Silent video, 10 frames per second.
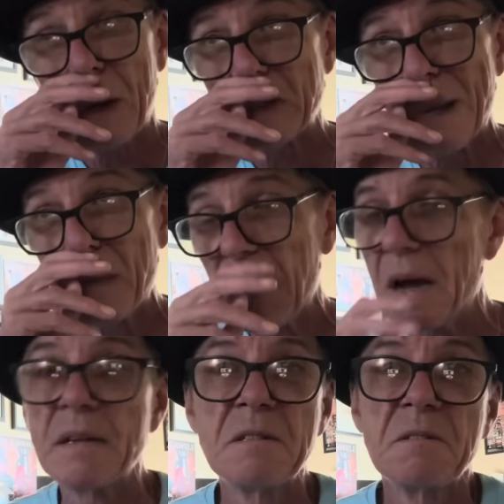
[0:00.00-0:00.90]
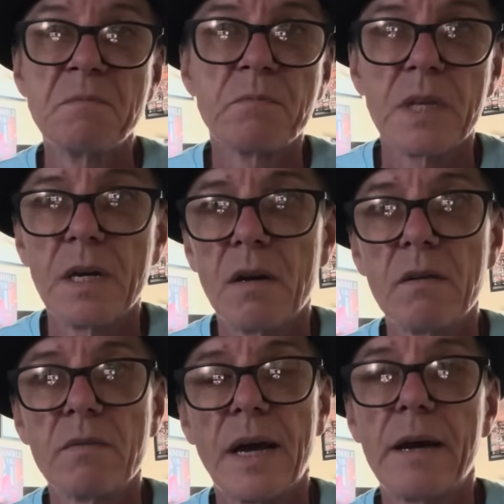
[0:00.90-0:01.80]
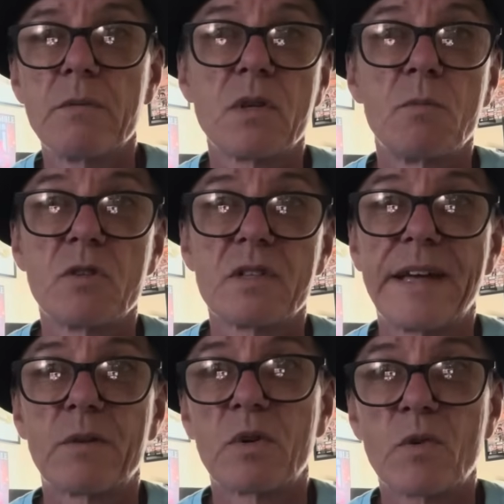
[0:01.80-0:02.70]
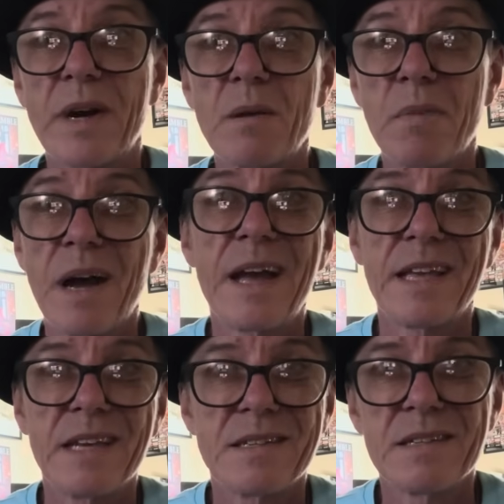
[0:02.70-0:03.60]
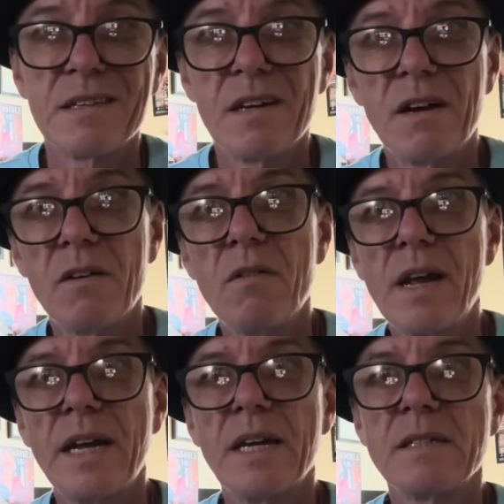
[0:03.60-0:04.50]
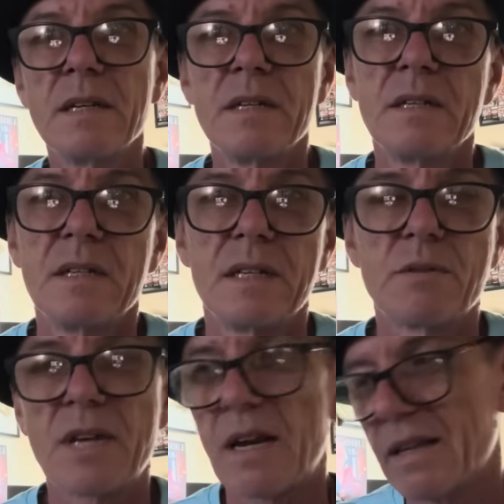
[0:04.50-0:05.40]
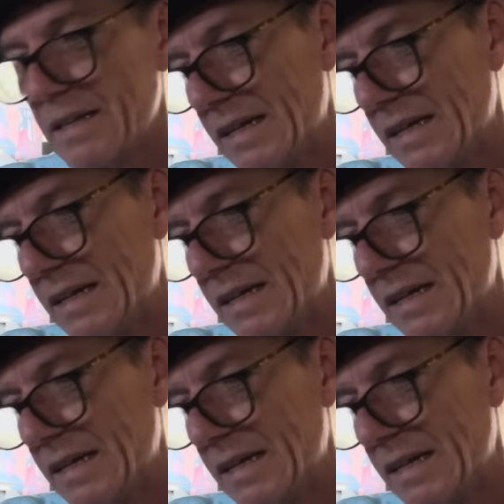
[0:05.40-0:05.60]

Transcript: watch I bought, I was almost like regretting buying it, and it was kind of like,